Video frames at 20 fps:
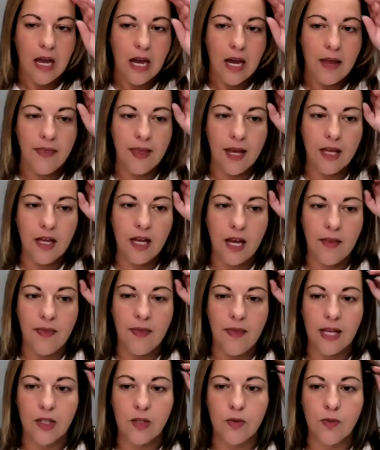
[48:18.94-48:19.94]
And
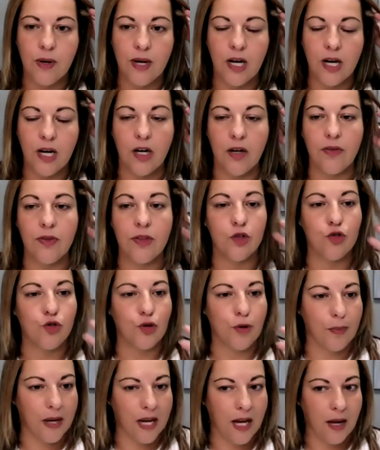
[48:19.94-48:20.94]
that's where the
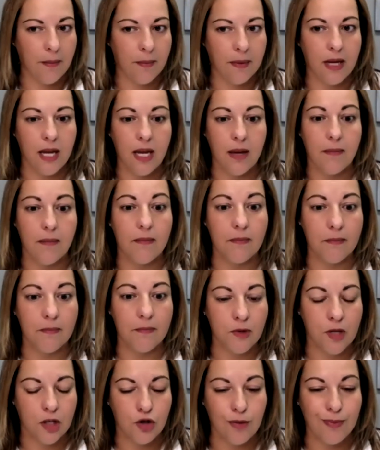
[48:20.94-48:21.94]
drip
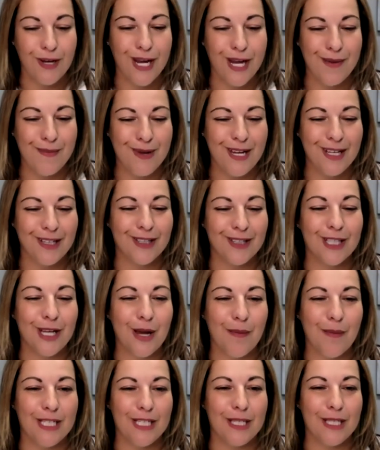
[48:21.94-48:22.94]
campaigns come
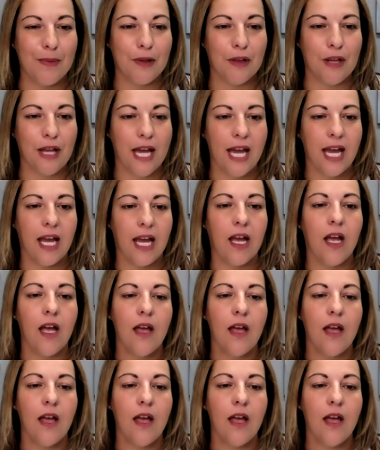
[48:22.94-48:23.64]
into play.